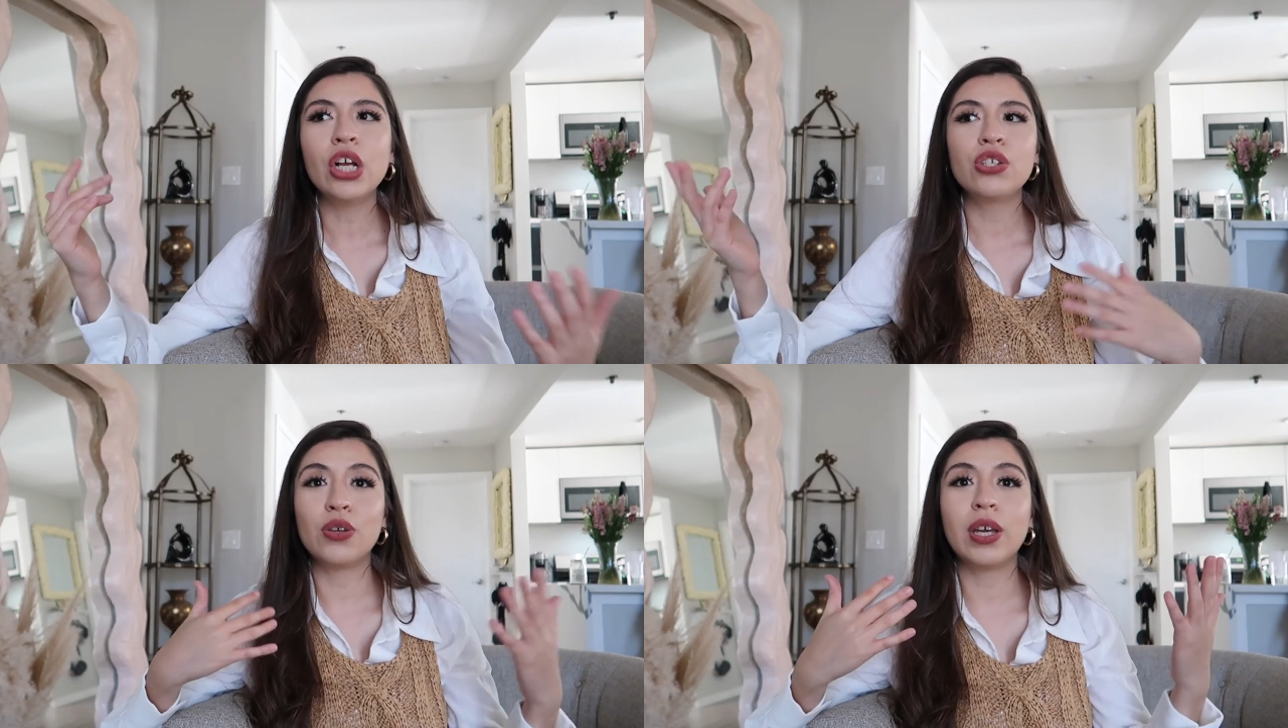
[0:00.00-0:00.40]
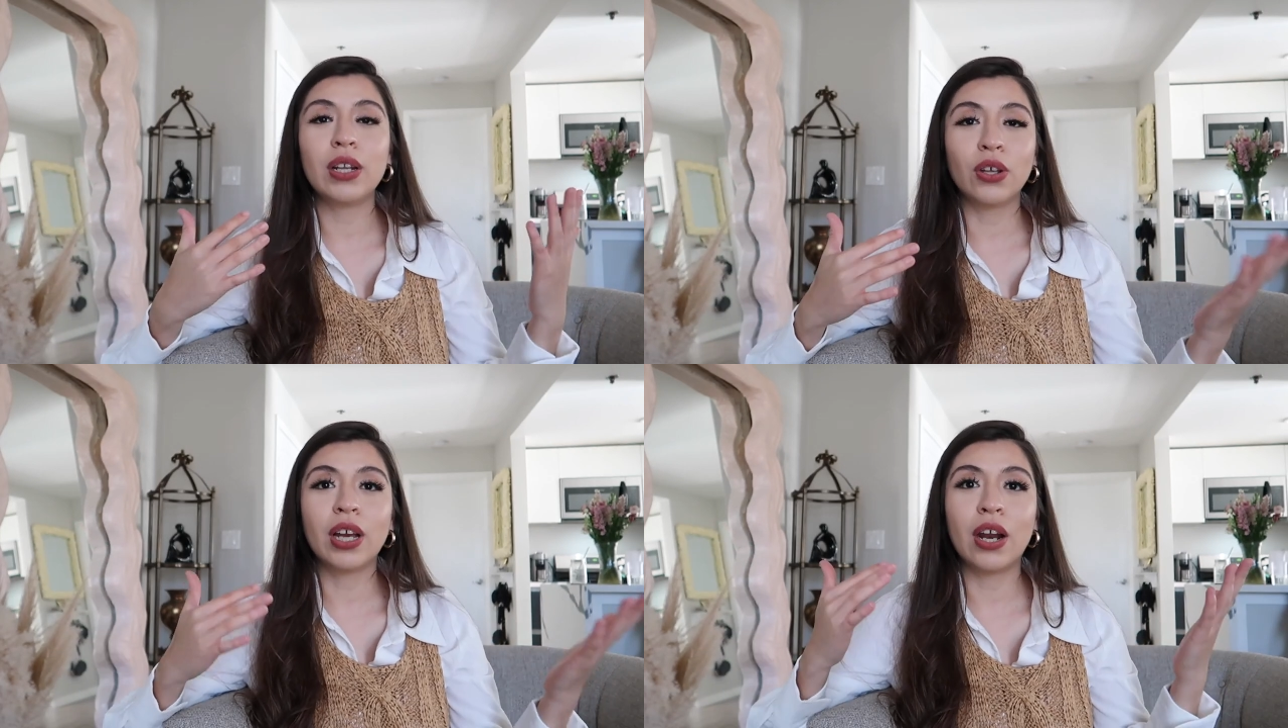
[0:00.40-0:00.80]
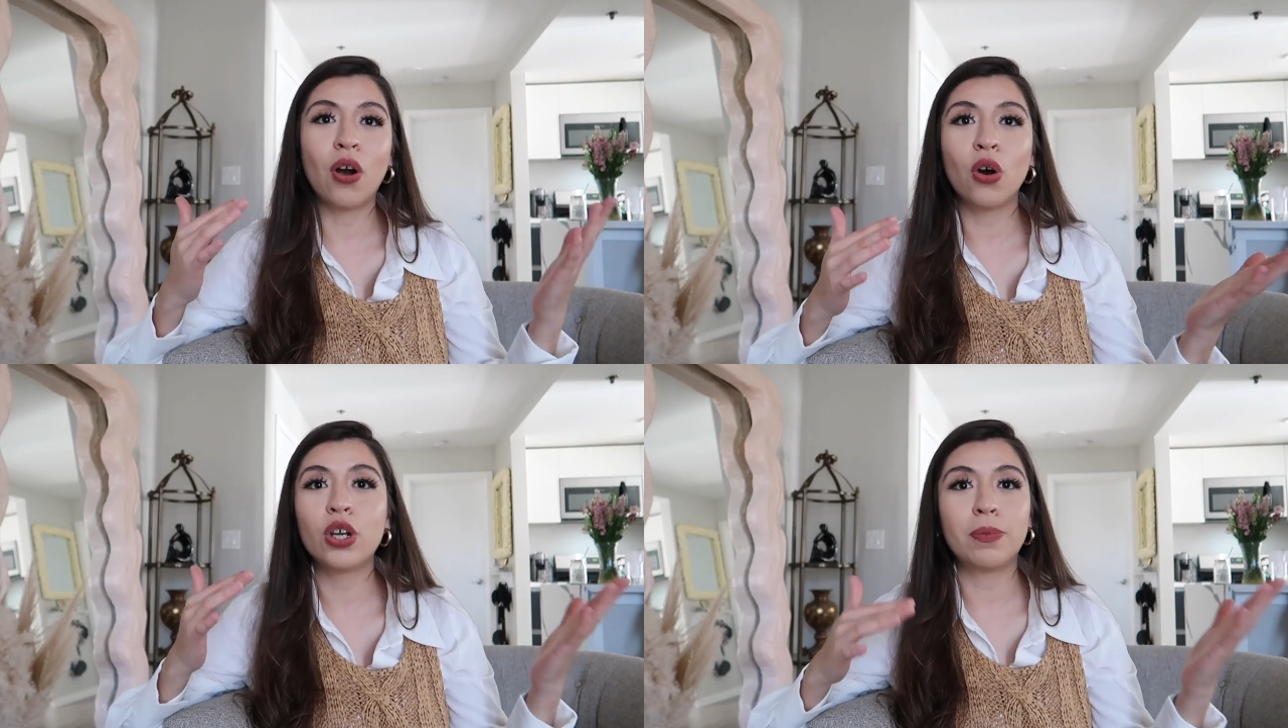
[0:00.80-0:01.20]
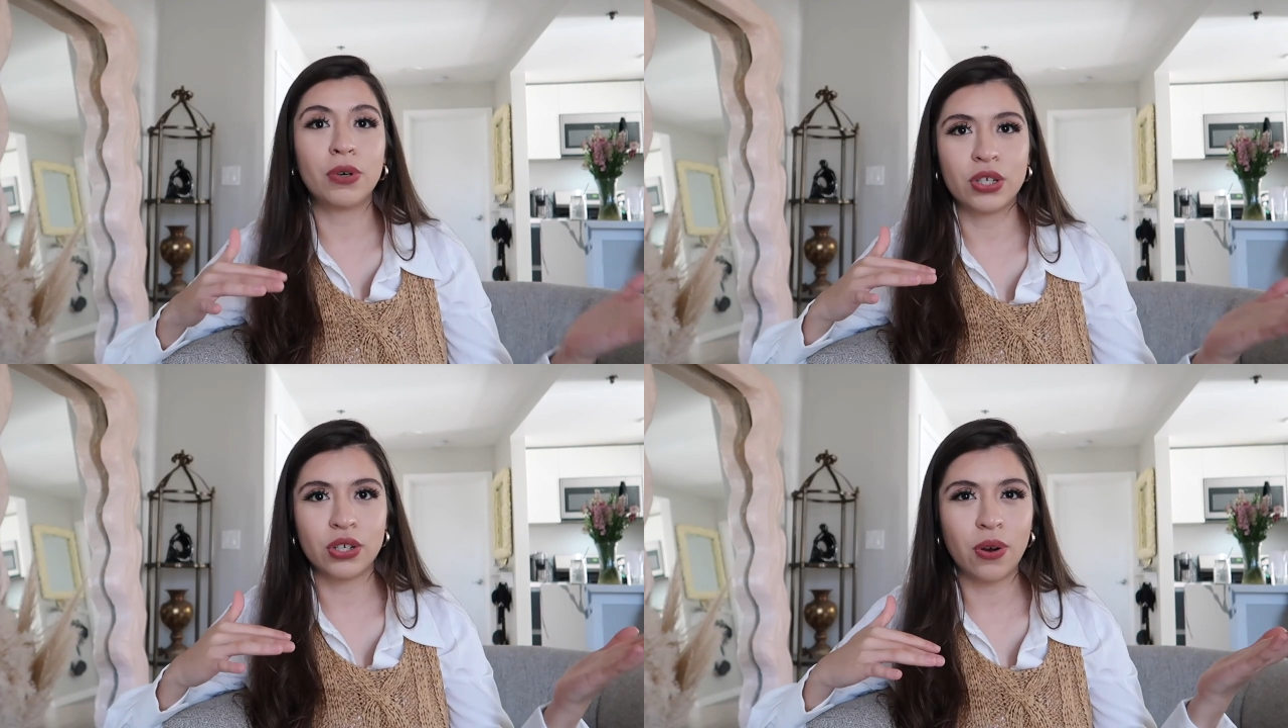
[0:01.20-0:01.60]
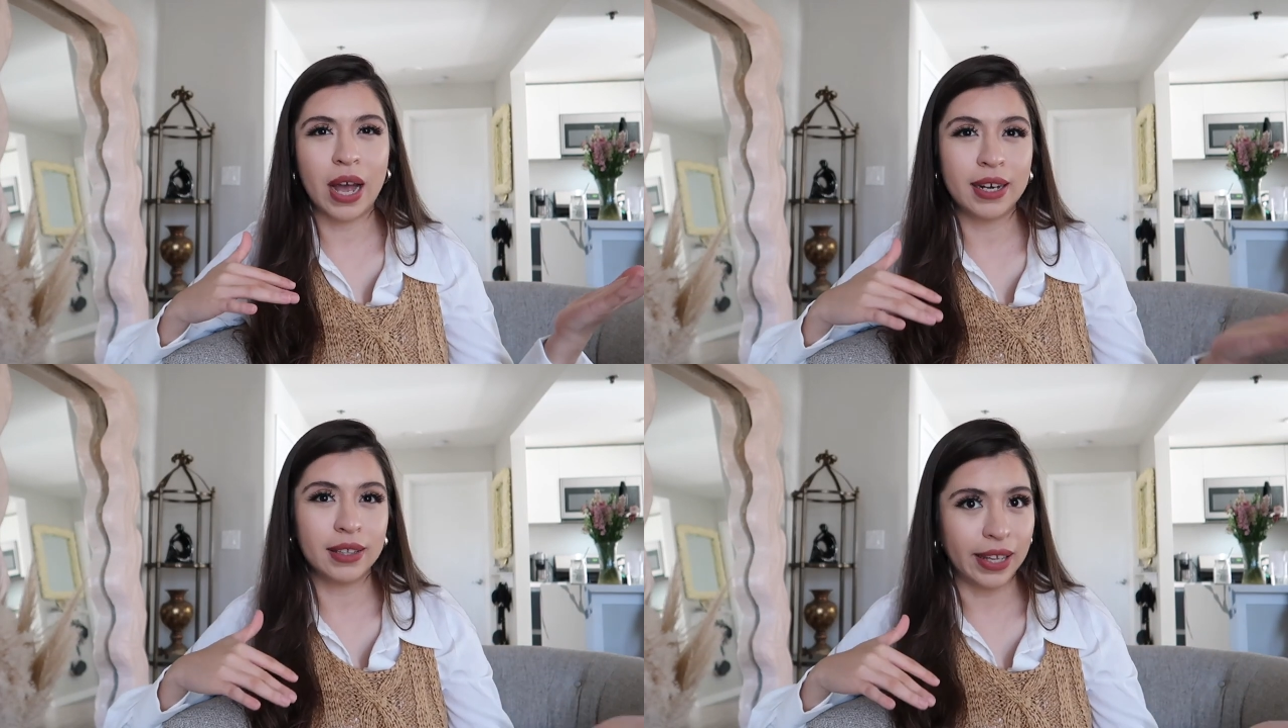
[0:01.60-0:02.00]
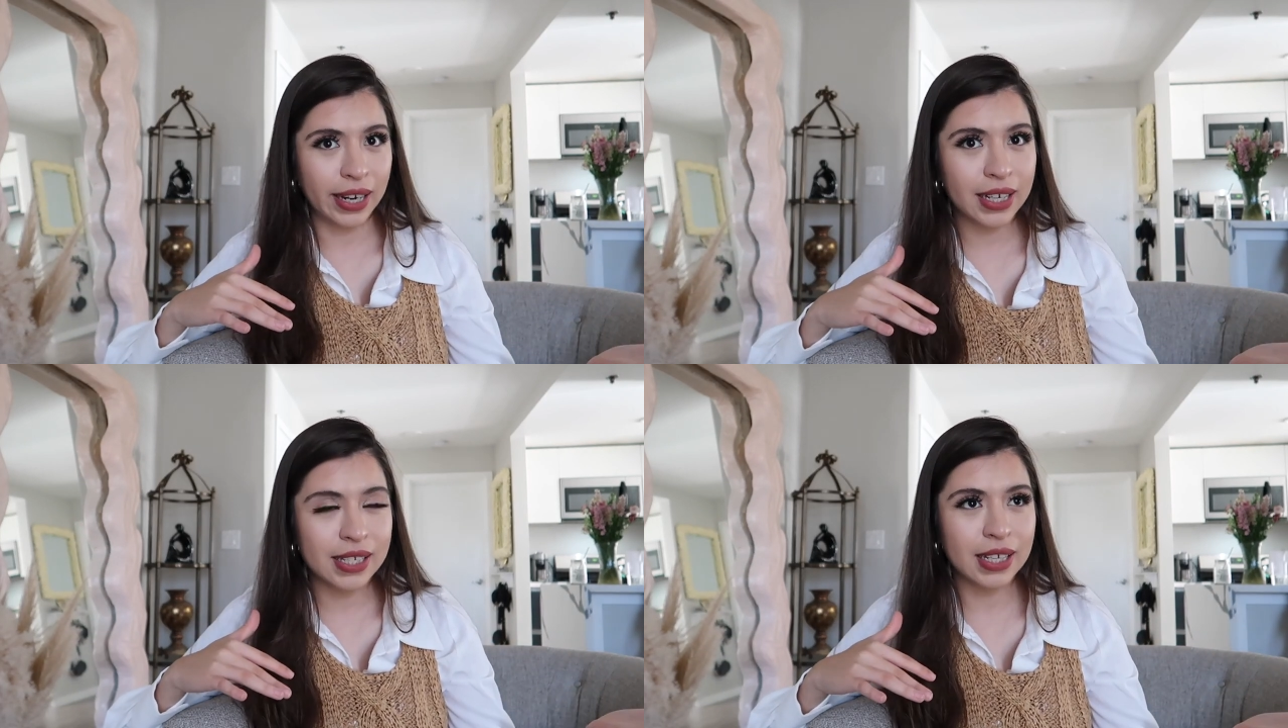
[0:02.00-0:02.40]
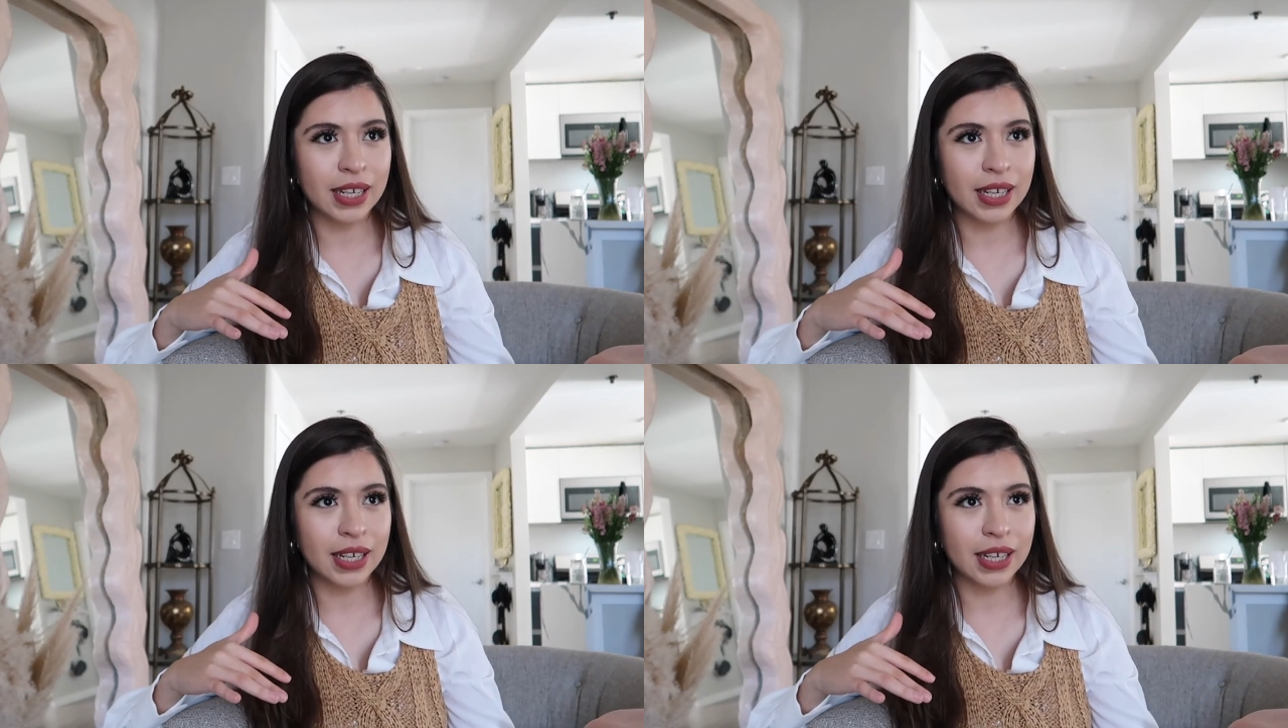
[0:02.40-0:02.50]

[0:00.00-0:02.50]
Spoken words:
so you can look at all your personal analytics.